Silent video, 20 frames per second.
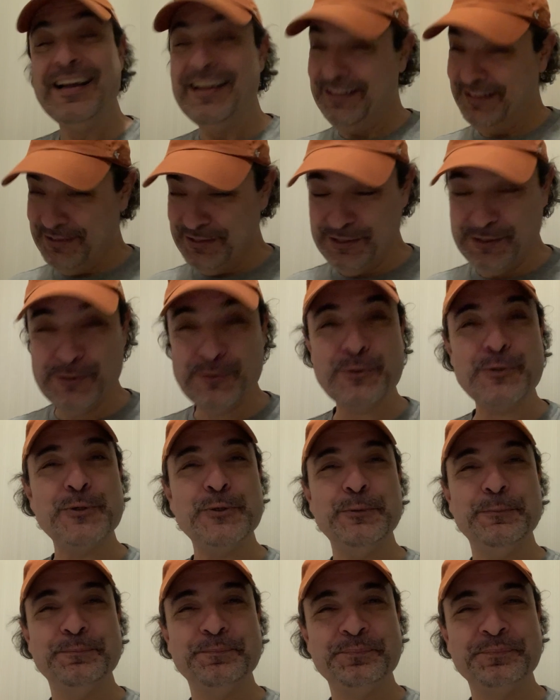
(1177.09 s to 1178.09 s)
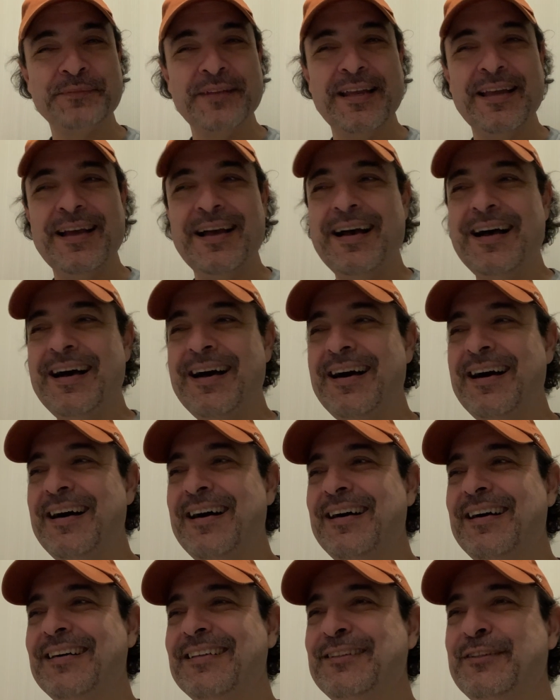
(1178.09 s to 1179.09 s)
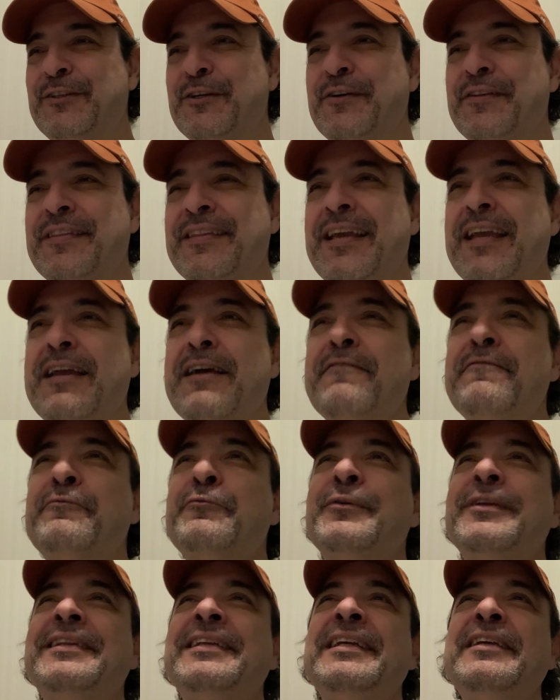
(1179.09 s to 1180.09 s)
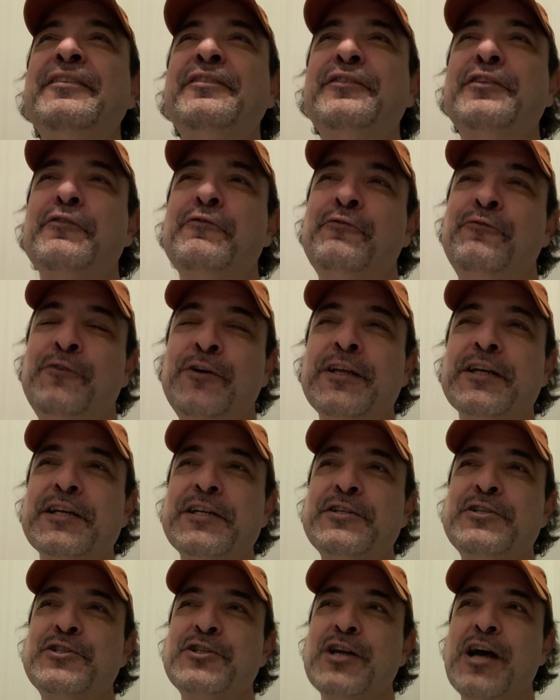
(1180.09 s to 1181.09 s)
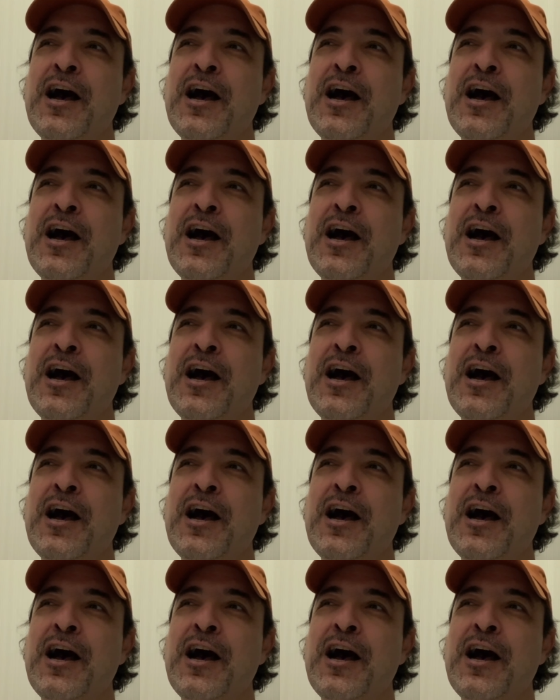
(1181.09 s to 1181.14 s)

This is true. They have released footage